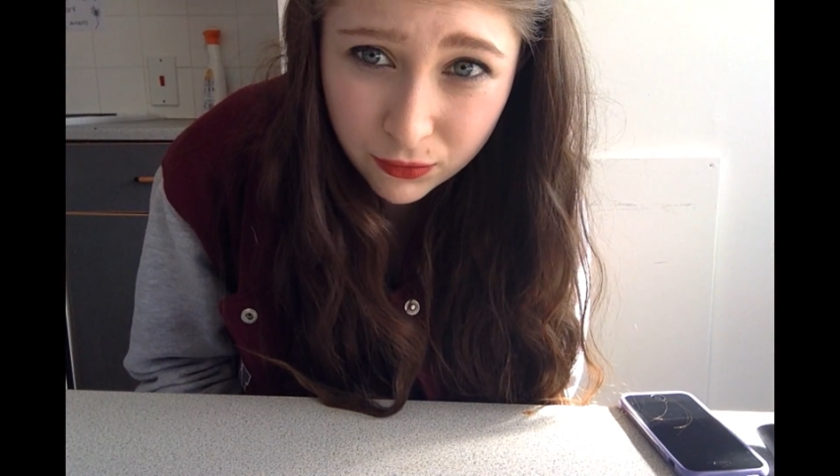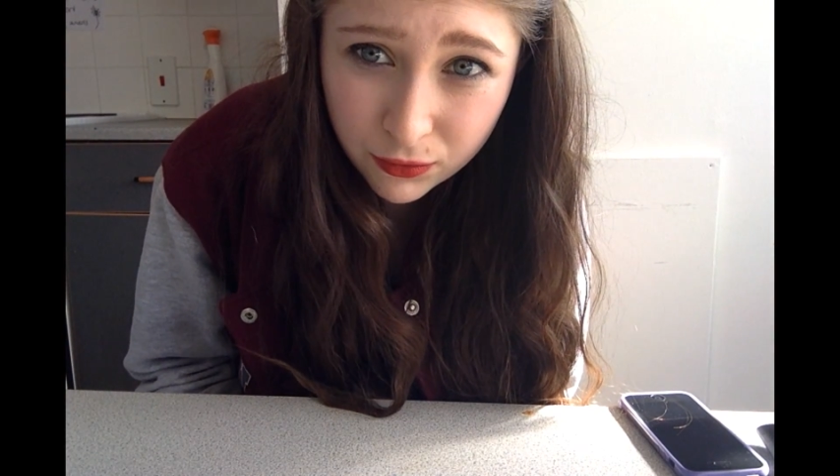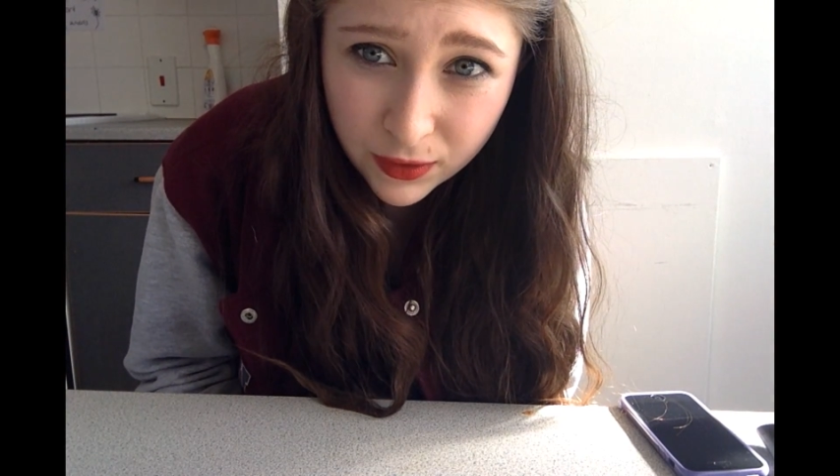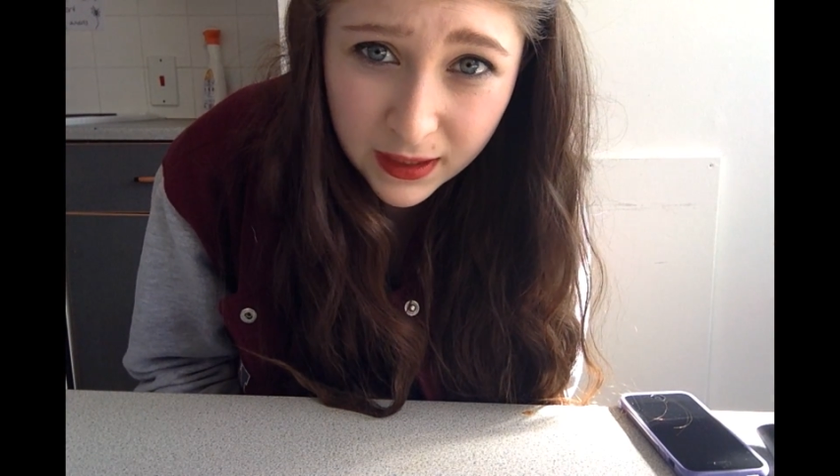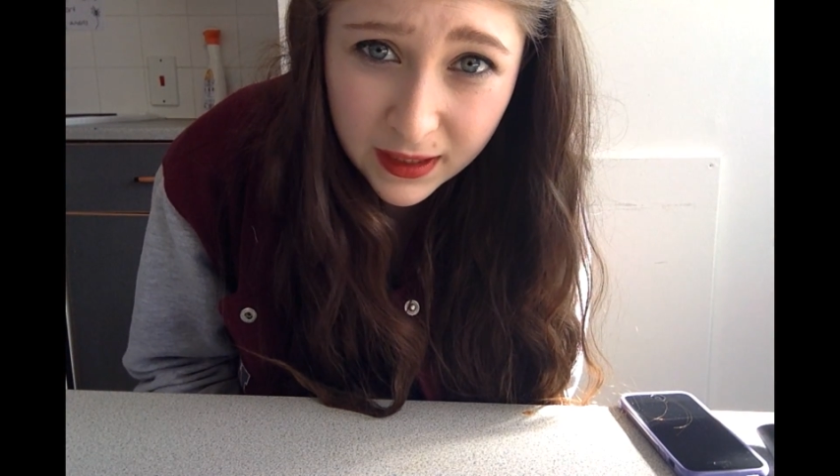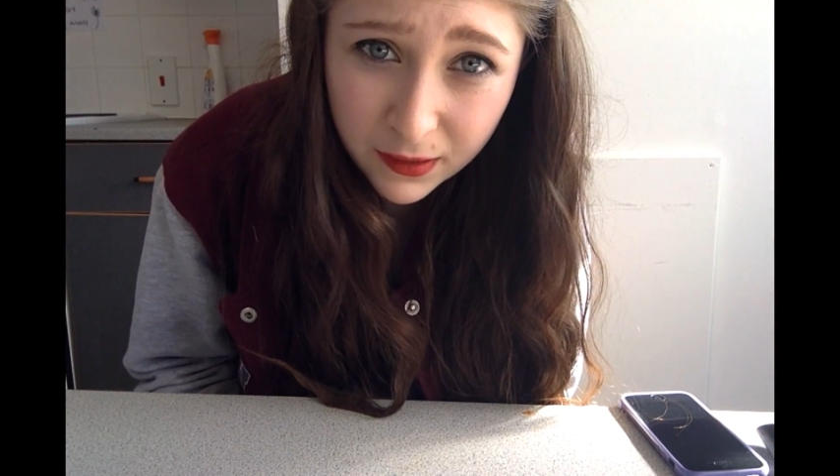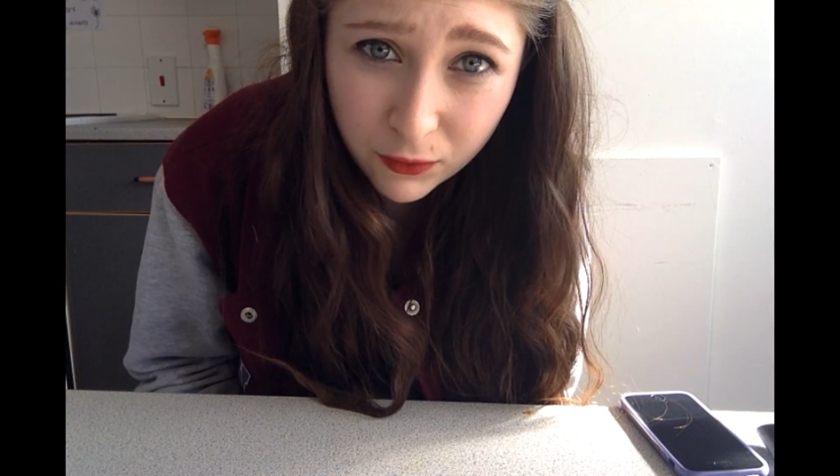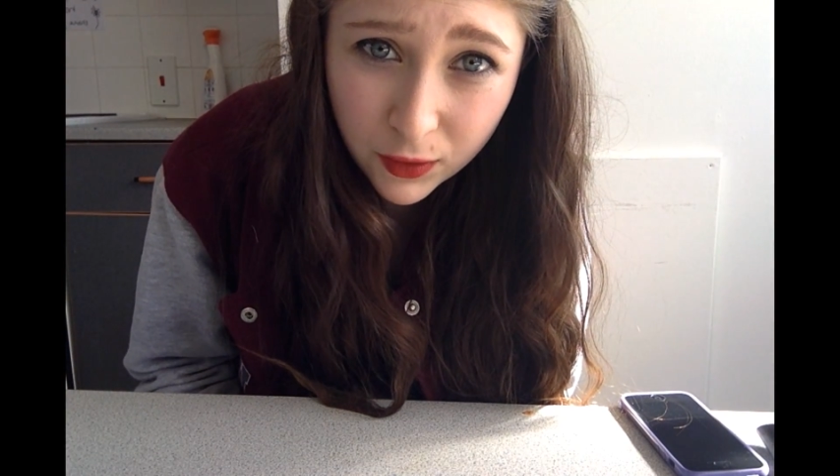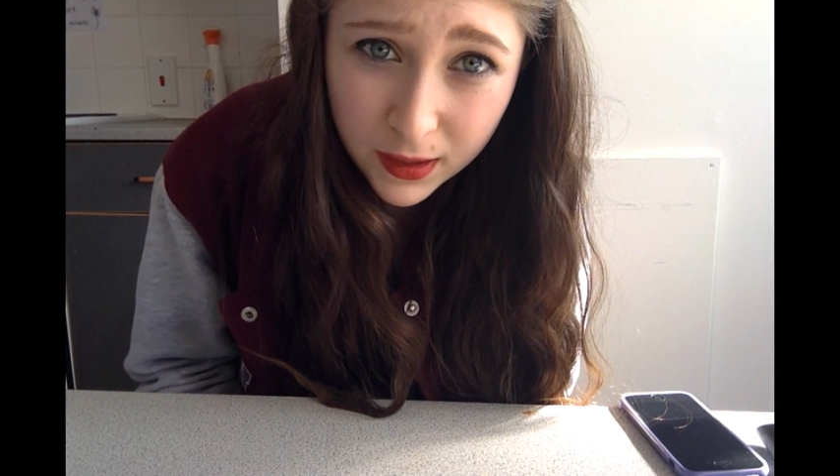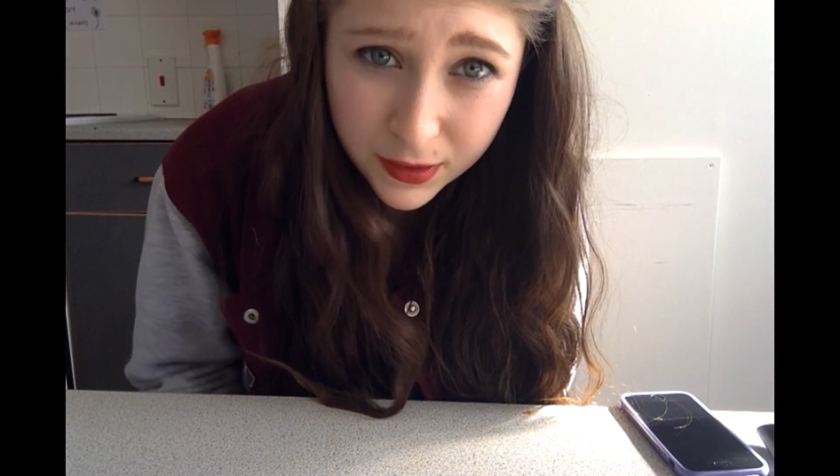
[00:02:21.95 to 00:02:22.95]

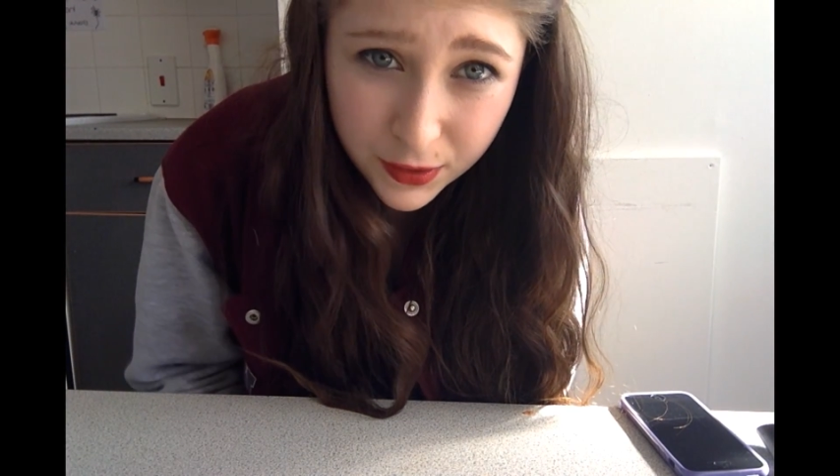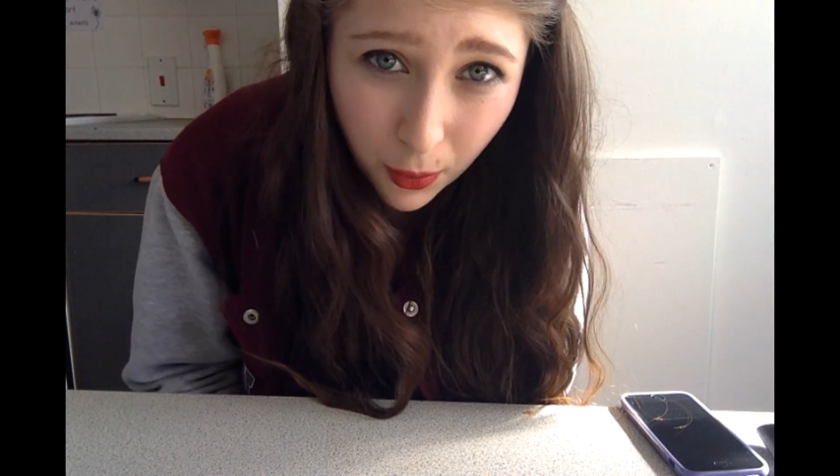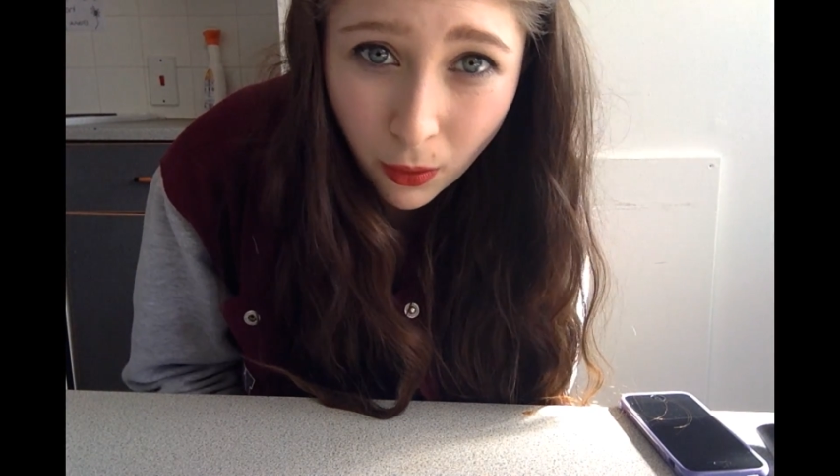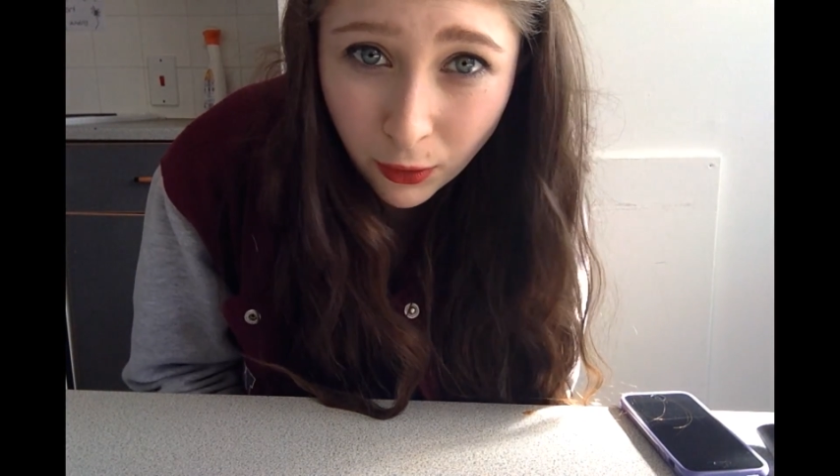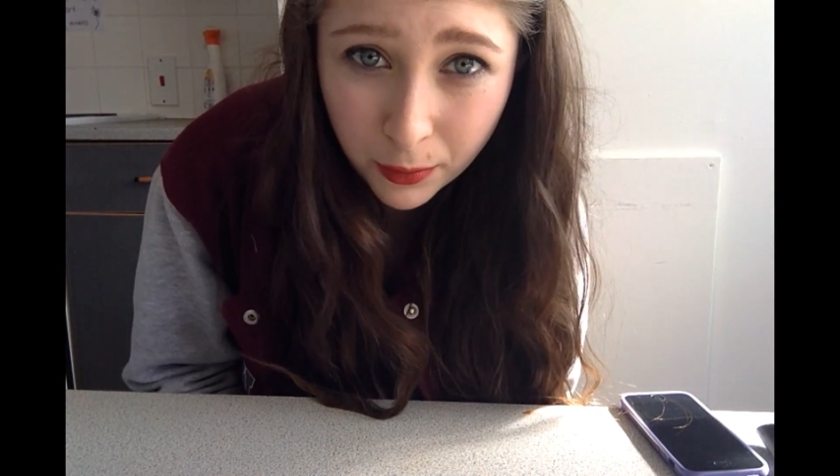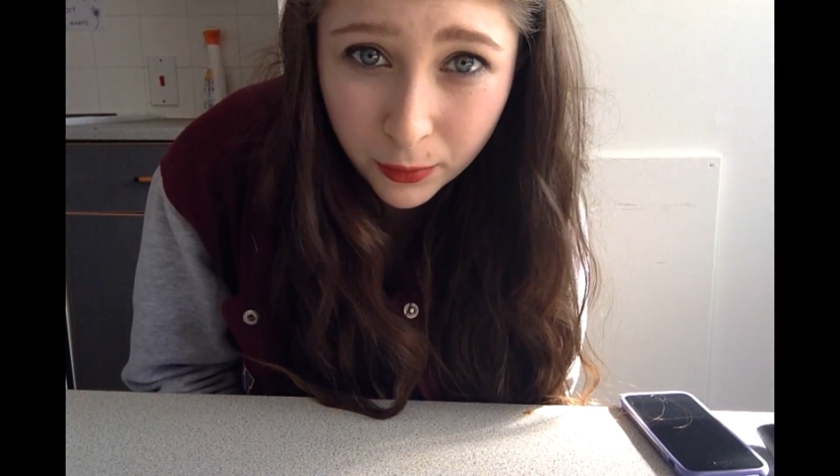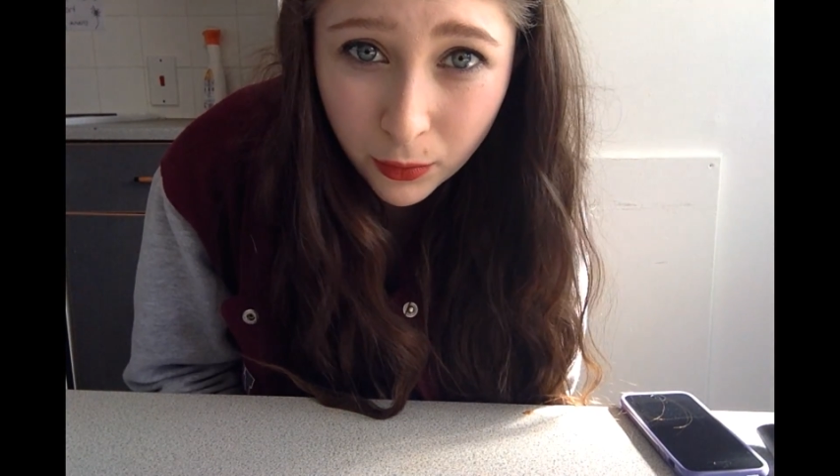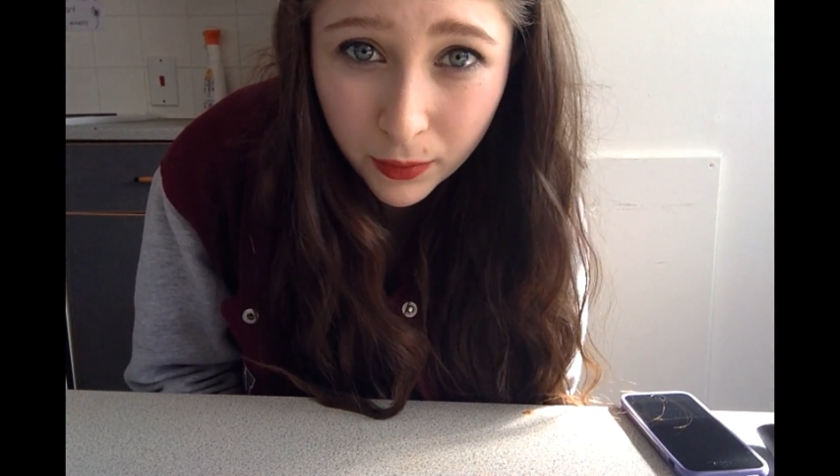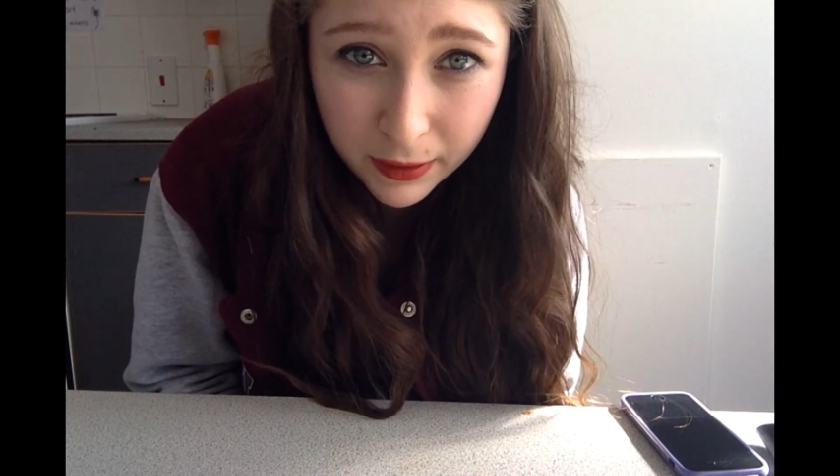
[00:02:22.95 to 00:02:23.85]
really so horrible,